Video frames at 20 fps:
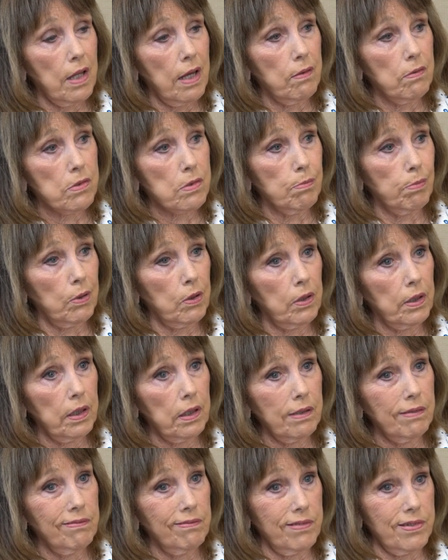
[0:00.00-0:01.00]
I was
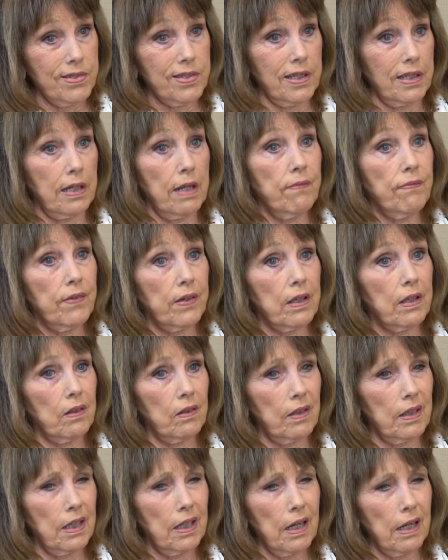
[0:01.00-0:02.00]
bullied
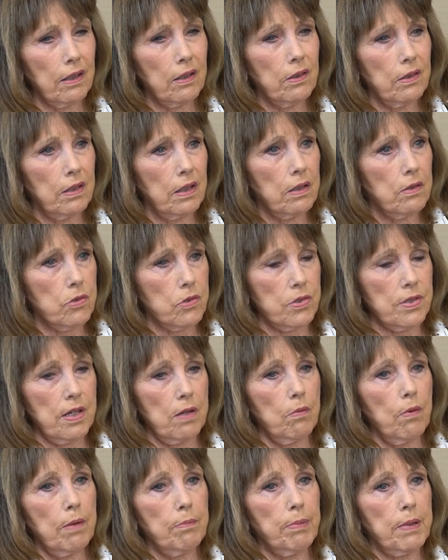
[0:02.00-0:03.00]
significantly, and I couldn't
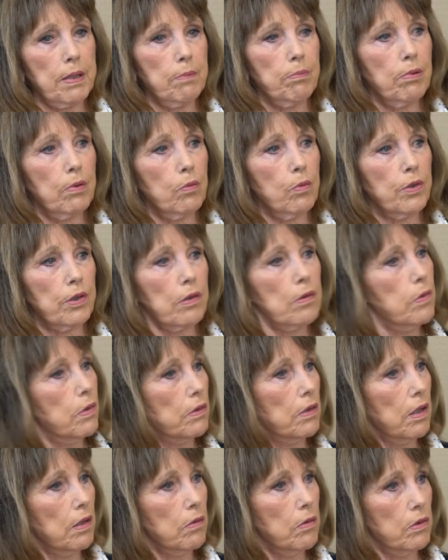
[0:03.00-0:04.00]
understand why people were,
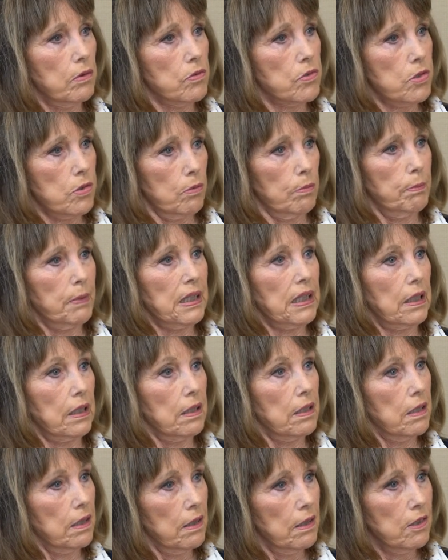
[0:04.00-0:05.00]
quote-unquote, so
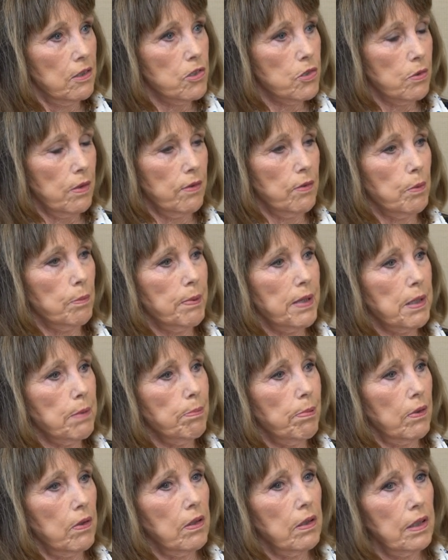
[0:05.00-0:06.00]
mean to other
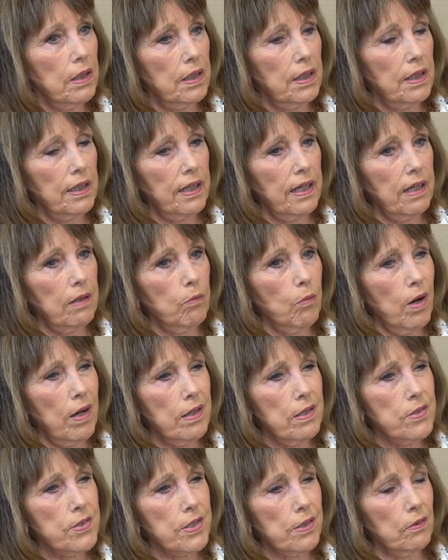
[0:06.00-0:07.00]
people, and
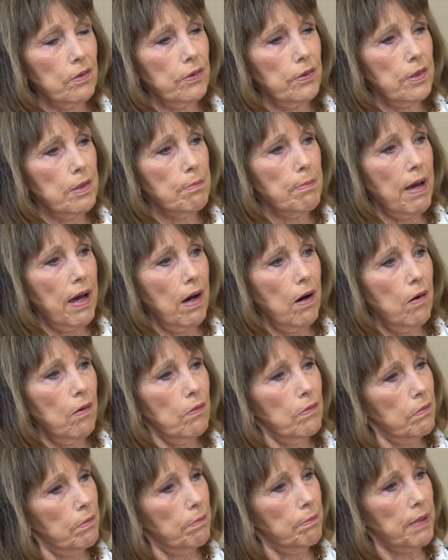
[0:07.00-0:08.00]
wanted to learn about
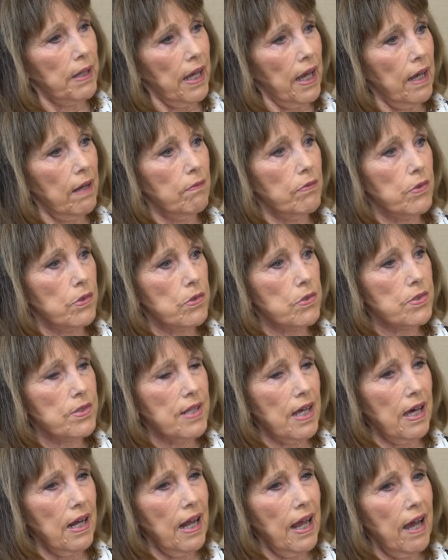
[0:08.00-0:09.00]
behaviors
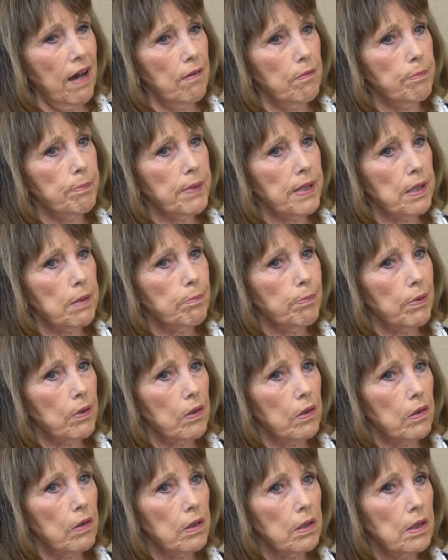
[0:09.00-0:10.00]
that have
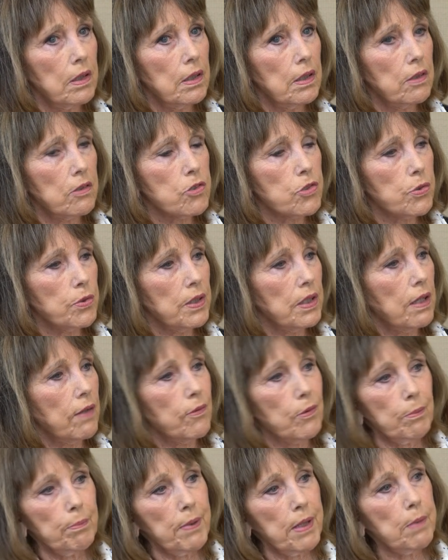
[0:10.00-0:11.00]
people treat
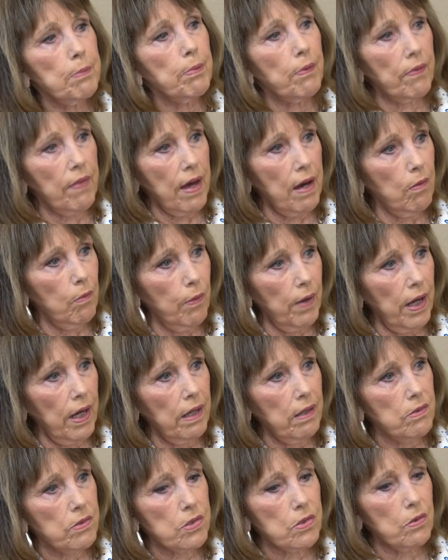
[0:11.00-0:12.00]
other people that
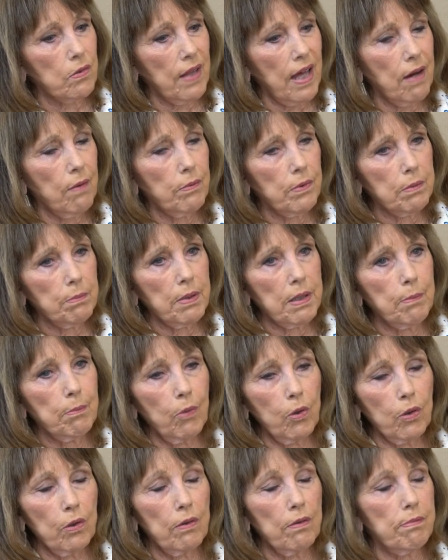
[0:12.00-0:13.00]
way. So that would be
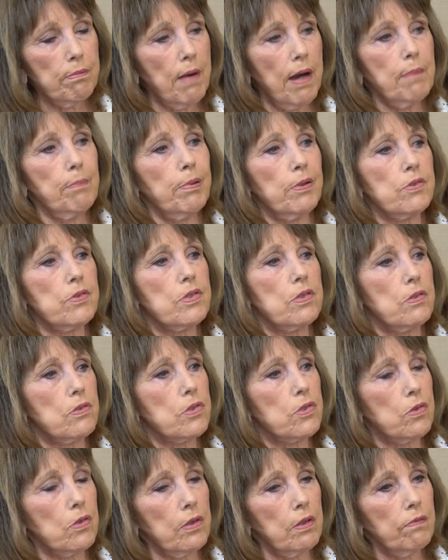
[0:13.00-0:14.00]
more of my personal
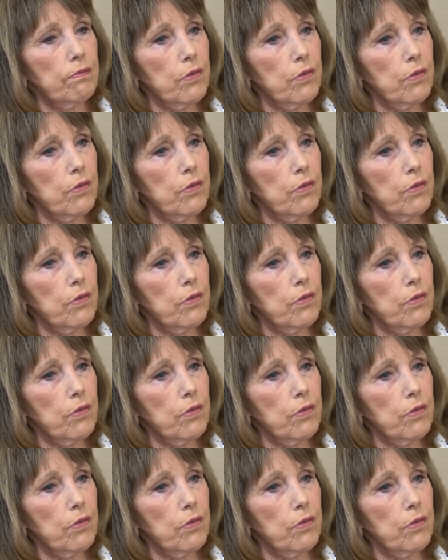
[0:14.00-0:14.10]
story.